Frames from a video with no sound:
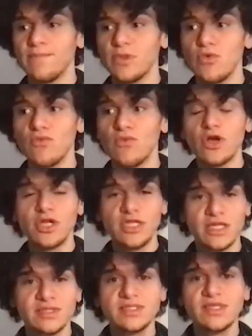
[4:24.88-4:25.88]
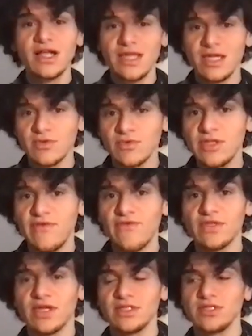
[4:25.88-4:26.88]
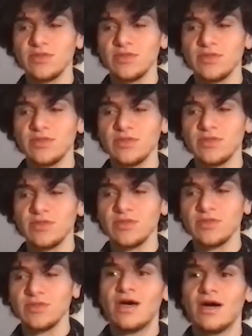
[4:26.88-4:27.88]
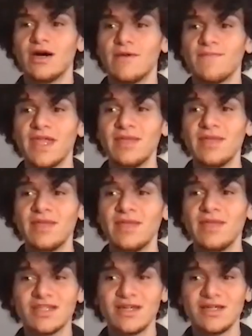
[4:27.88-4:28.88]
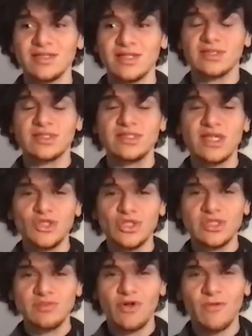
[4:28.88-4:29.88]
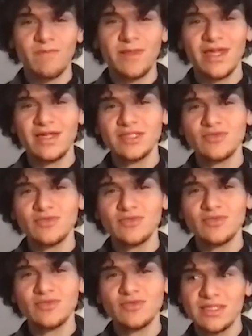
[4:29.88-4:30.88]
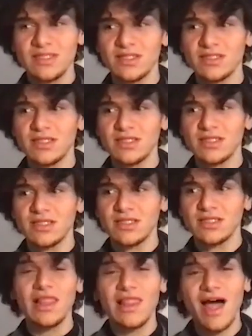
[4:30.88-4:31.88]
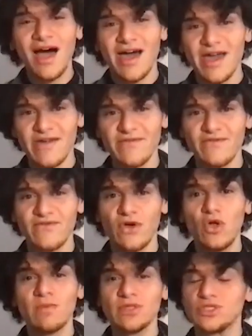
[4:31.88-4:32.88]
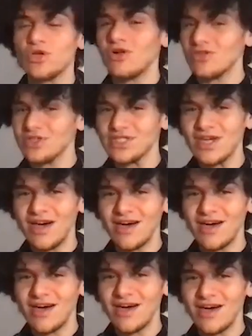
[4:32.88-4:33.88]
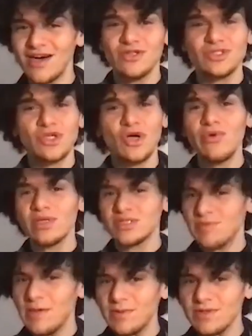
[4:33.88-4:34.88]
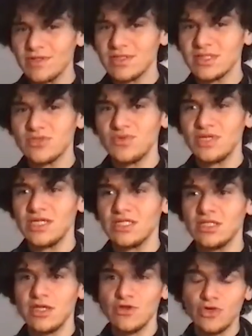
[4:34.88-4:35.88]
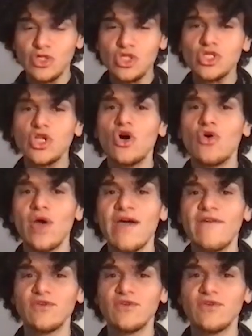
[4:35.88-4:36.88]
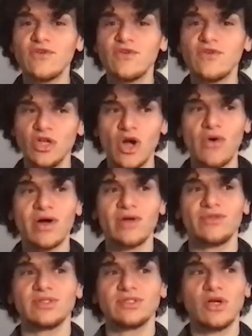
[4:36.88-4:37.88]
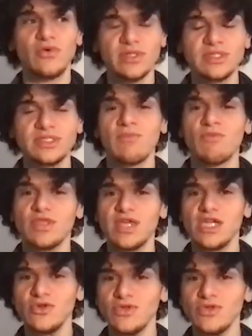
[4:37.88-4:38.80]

working, studying with different kinds of people. And Malta is like such a small place, which makes it's alive almost all the time. There's always people in the street, you know everyone. When you go out, there's always someone that